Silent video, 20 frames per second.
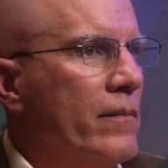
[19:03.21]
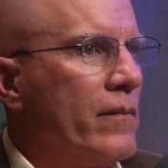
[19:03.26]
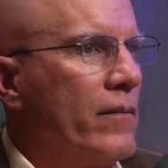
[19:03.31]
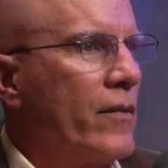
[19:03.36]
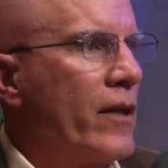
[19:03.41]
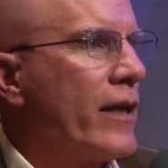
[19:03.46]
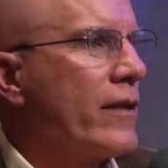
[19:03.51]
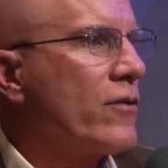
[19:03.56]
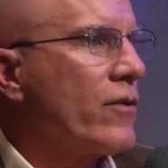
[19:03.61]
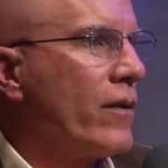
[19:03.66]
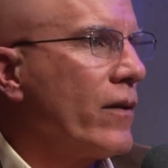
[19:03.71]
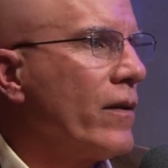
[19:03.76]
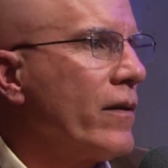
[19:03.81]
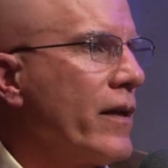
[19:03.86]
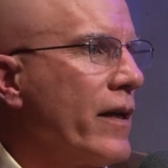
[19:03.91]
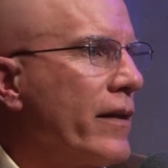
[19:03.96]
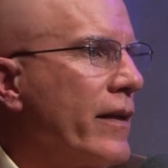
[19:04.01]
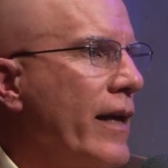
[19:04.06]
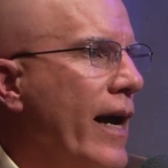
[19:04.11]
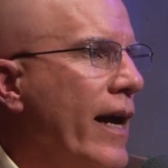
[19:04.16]
let's look
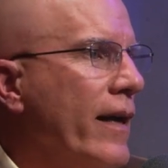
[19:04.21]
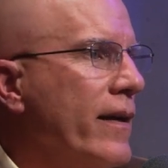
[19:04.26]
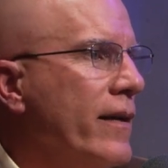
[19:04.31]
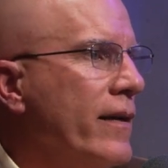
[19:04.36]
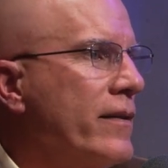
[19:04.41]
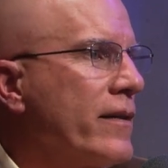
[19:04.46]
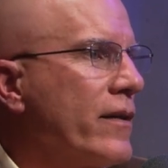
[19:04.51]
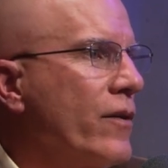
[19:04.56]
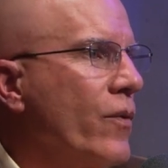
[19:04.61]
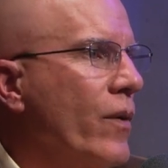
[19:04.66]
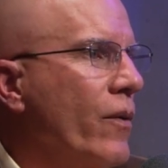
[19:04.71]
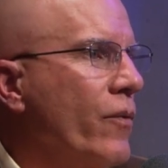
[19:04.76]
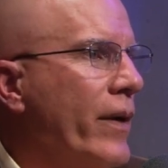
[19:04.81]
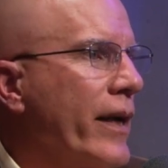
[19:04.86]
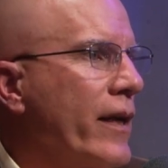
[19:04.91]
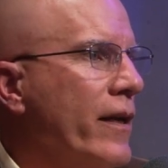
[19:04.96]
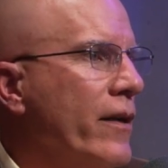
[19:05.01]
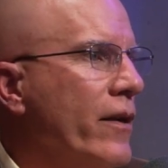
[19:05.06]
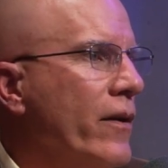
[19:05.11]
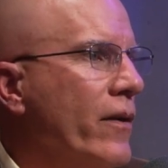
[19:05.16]
at that and see what we
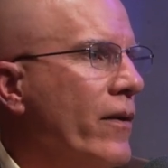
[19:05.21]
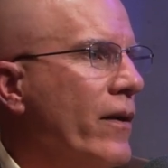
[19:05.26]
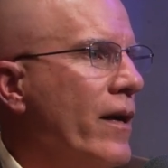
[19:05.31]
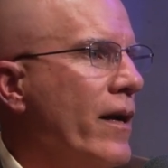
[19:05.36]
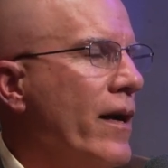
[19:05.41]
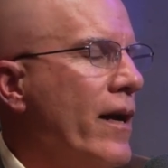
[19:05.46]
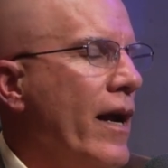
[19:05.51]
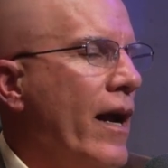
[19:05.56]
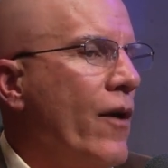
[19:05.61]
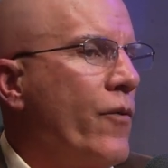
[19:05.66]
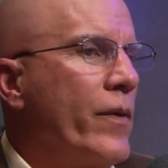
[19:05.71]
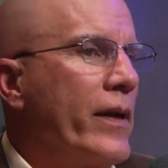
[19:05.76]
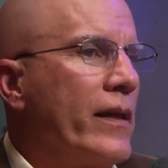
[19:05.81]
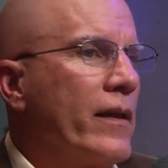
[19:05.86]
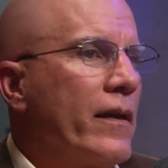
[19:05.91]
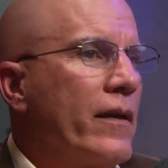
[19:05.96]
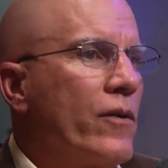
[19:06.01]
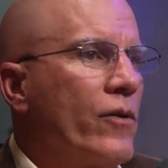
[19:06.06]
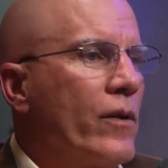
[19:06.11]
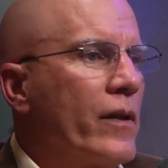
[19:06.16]
can do. And we
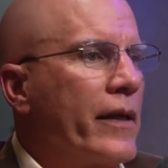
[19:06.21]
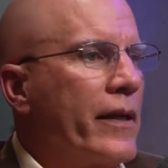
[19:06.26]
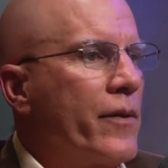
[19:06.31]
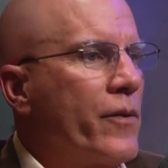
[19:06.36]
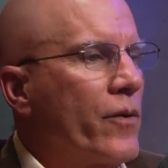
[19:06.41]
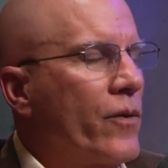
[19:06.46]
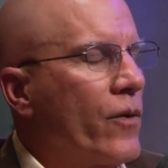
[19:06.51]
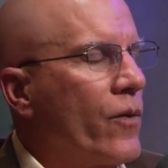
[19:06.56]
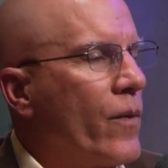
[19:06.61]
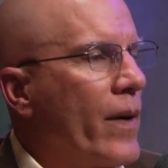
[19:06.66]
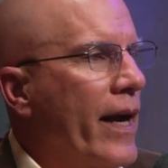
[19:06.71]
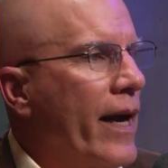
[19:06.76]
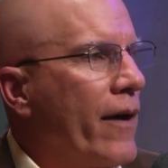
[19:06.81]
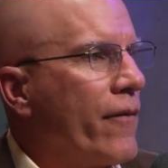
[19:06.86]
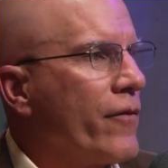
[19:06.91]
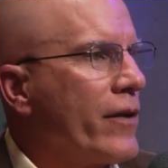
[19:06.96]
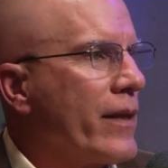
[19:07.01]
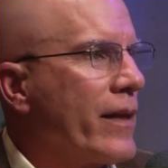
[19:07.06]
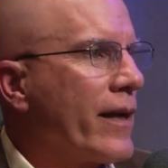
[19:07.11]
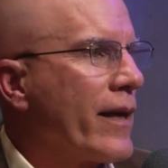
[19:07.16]
literally threw away
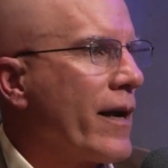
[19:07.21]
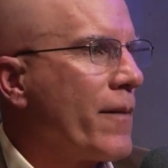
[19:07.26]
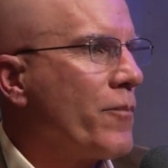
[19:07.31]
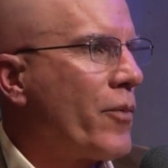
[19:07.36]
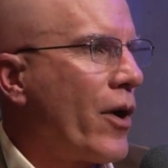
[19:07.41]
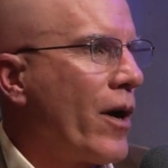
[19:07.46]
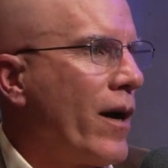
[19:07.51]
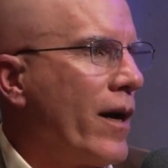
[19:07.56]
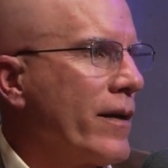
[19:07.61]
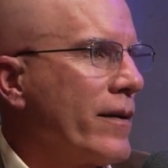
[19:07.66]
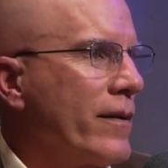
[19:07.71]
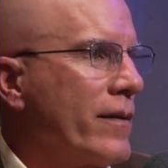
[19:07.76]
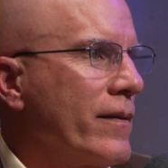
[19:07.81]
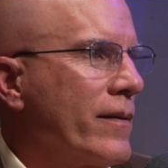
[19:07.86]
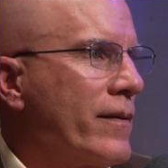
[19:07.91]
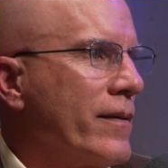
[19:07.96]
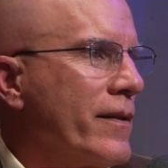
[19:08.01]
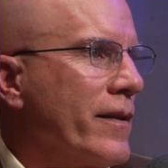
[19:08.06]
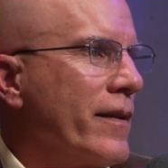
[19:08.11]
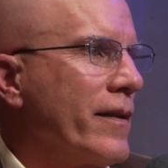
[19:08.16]
everything I brought
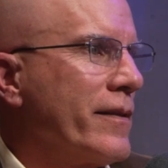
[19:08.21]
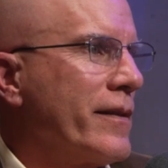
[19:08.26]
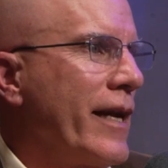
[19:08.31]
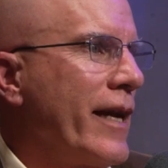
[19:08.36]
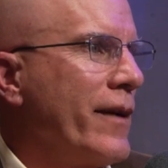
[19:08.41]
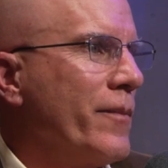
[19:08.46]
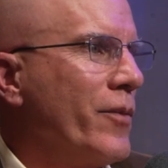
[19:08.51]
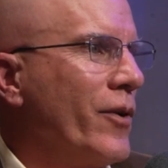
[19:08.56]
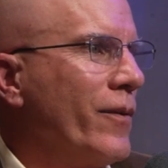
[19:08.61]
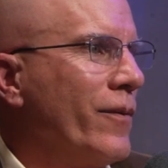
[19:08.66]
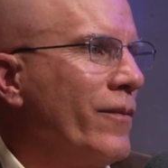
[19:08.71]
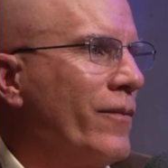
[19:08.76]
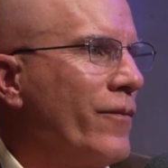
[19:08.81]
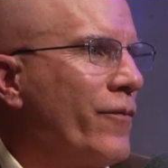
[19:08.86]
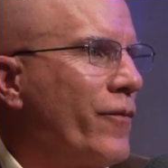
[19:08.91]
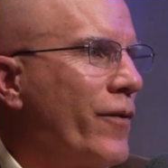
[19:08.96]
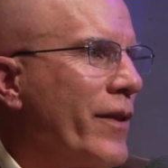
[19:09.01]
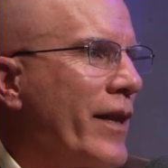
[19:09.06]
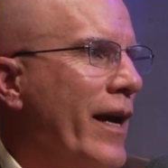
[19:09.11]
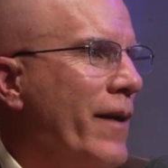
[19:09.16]
to the table
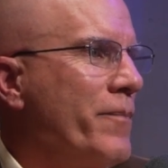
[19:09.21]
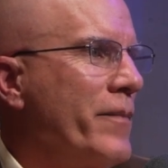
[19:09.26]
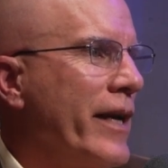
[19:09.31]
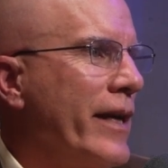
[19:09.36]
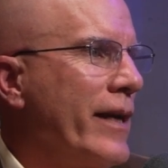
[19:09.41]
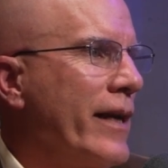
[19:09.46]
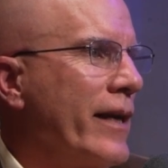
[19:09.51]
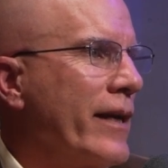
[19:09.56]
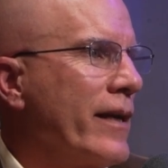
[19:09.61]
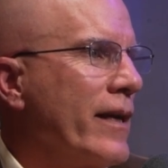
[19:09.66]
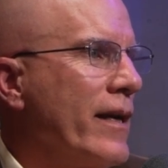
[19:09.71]
for that meeting.